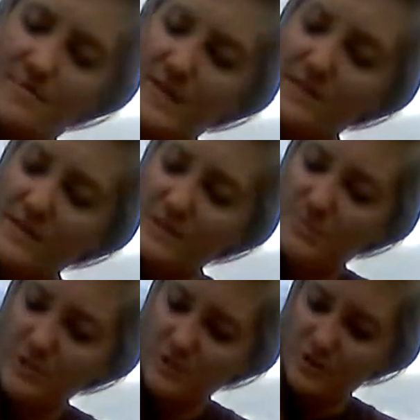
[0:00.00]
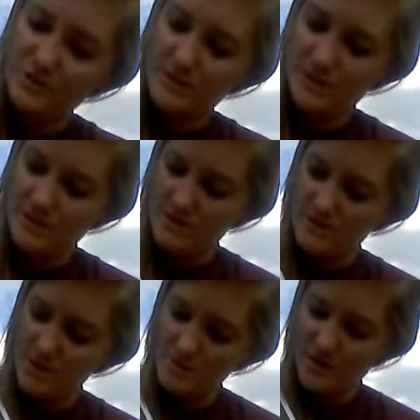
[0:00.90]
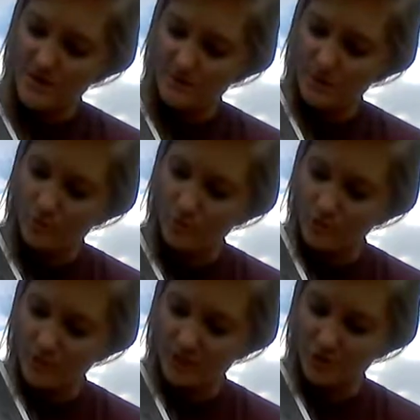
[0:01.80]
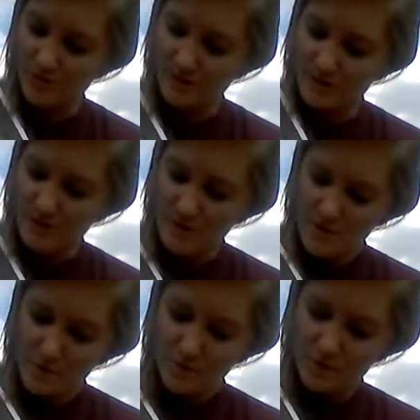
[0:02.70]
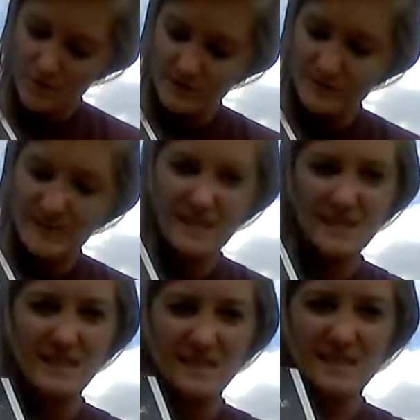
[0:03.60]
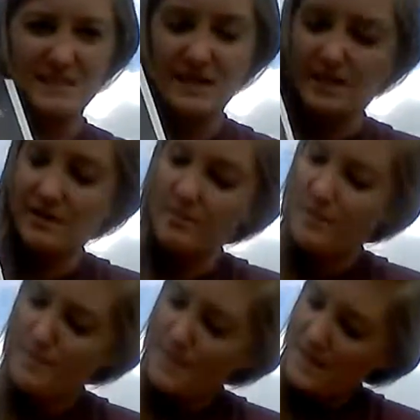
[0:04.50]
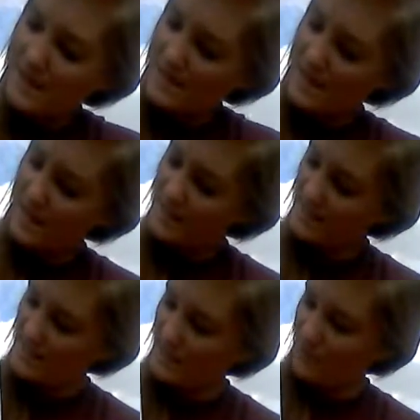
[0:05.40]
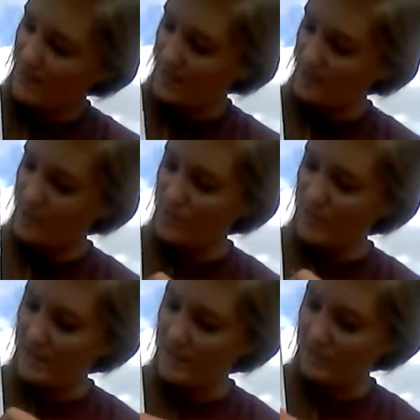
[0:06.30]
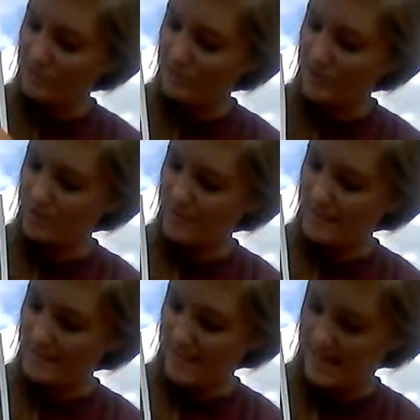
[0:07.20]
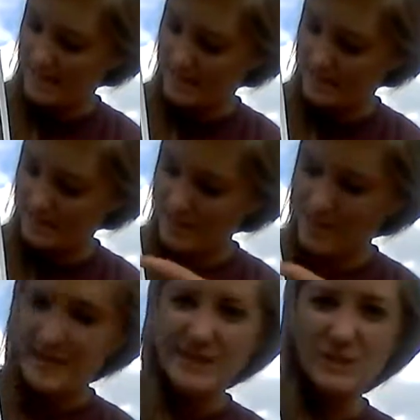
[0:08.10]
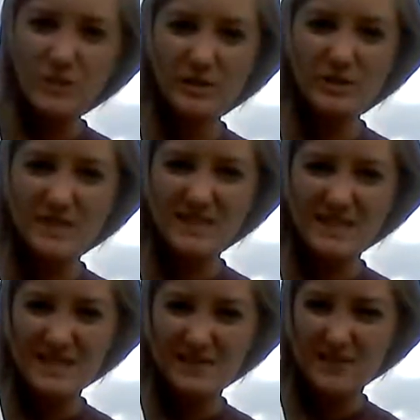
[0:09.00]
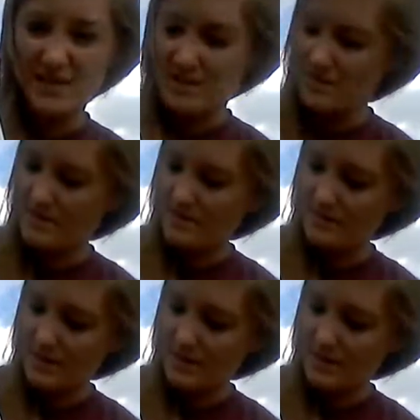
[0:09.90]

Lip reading: in this picture, you have an older gentleman who is sitting in his tub, and he has his fan going, his remote's in his hand. He's watching TV.